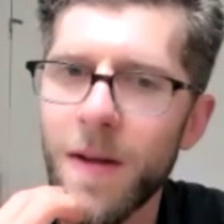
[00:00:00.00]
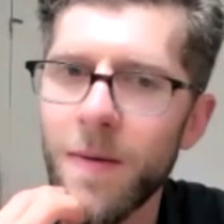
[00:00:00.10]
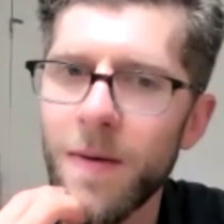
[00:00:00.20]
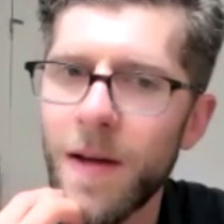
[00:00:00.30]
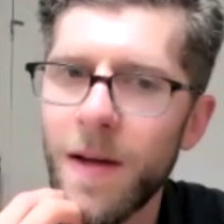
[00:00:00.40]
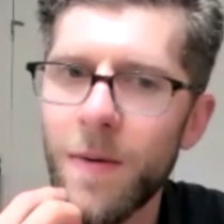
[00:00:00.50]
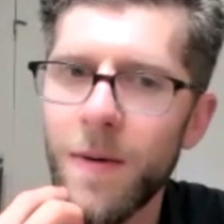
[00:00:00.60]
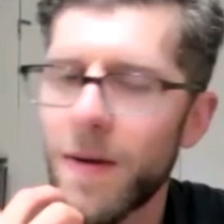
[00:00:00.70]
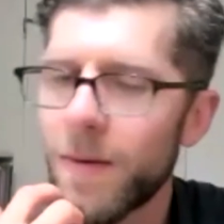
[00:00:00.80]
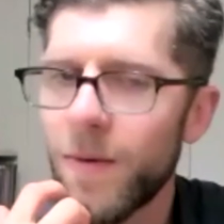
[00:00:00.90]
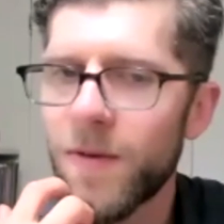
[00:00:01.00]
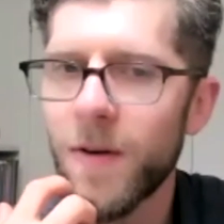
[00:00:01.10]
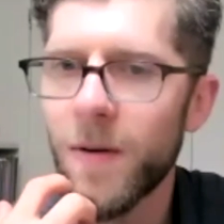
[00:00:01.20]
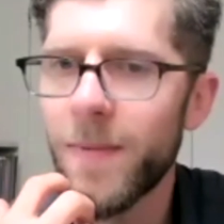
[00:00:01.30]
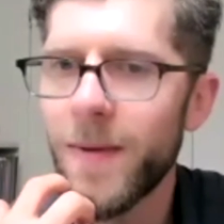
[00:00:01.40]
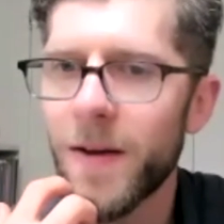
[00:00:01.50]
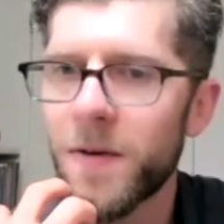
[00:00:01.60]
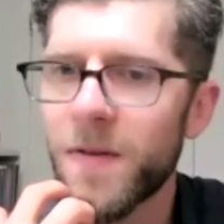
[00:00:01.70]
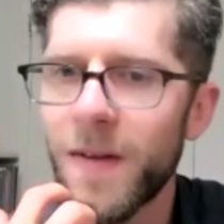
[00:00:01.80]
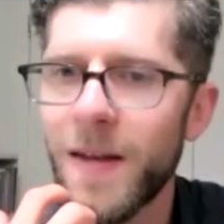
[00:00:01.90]
And we should all be
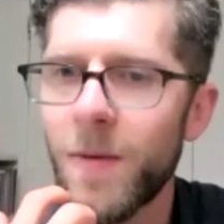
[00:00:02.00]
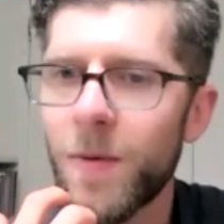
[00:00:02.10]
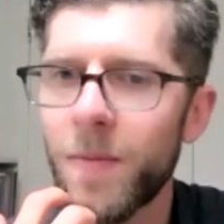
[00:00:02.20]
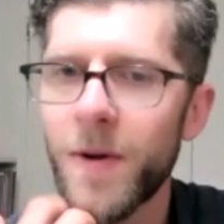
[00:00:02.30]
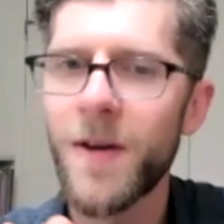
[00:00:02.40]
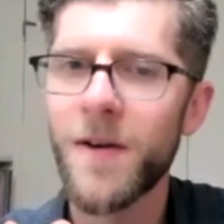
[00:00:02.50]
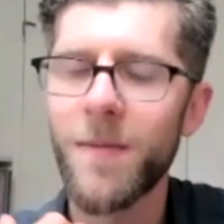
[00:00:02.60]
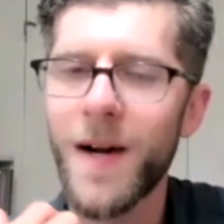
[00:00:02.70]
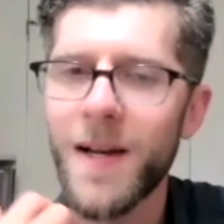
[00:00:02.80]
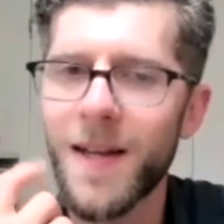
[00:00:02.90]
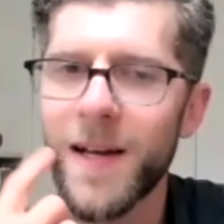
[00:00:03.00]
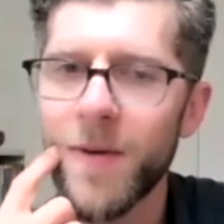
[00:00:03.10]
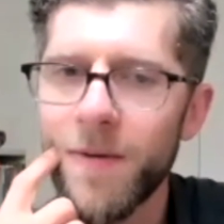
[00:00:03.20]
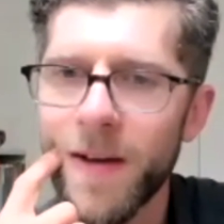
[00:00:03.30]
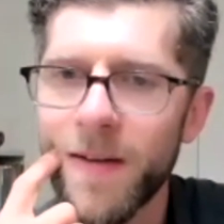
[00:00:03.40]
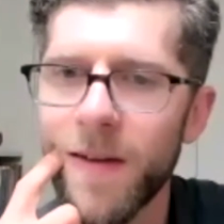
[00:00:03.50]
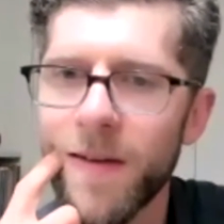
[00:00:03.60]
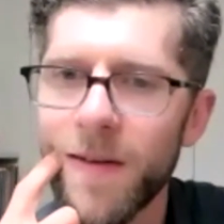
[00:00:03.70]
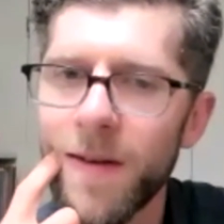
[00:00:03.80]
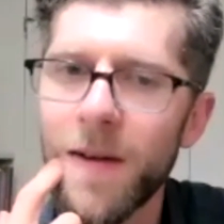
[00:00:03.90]
understanding what we're putting in our body and how it affects us.